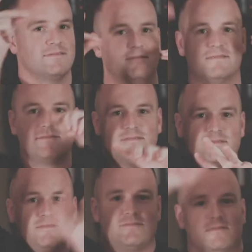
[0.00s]
which I
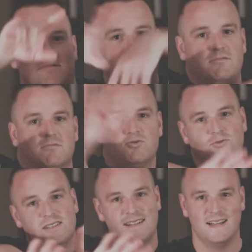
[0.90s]
can't promise
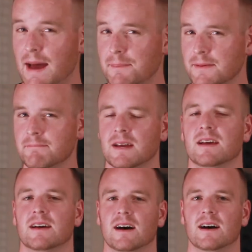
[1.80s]
won't happen.
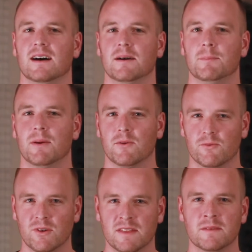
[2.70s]
But
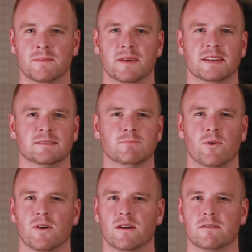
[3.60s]
rhythm is
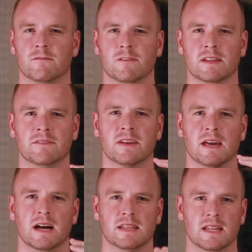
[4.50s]
more of living
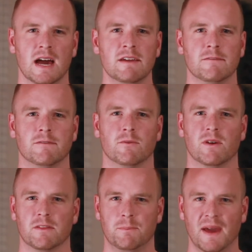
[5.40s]
a life
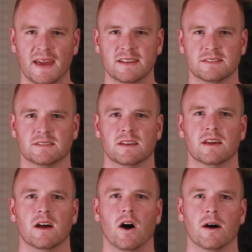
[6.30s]
with pace
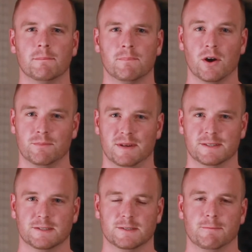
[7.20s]
on
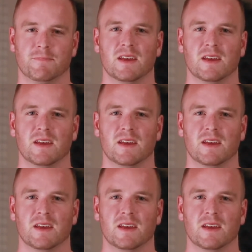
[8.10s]
purpose.